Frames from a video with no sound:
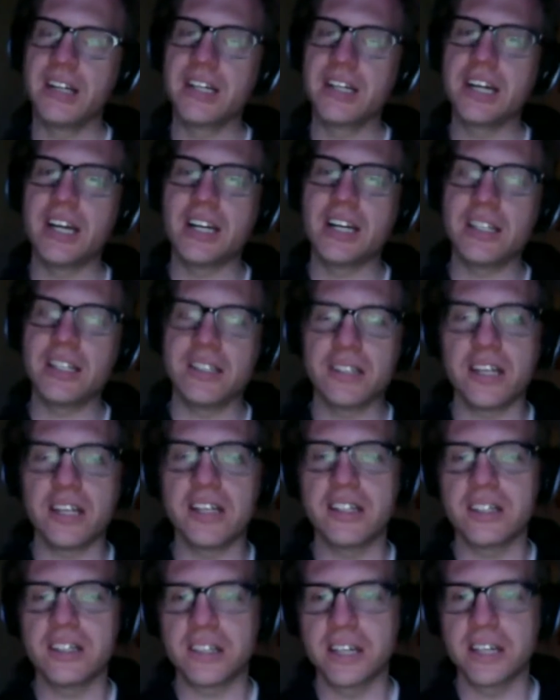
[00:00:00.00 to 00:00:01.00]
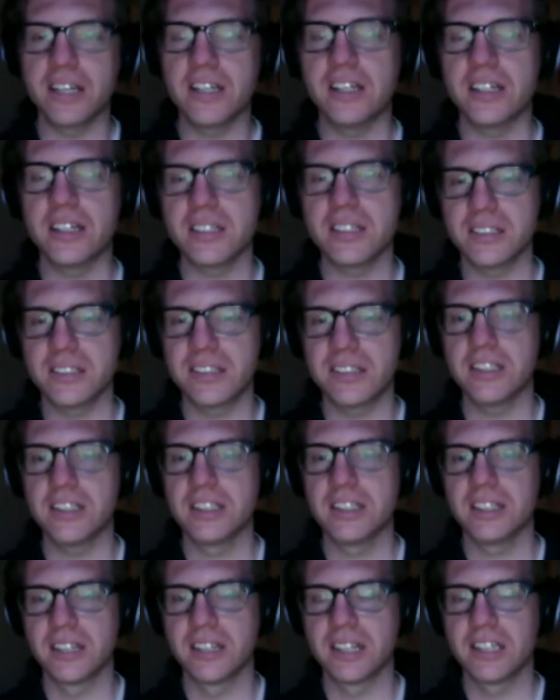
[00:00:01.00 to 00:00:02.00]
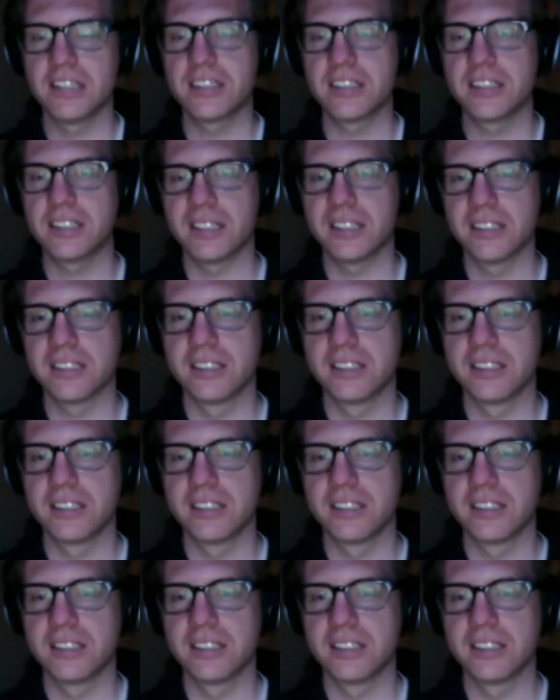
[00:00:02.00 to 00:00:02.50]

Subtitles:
okay, I can see it.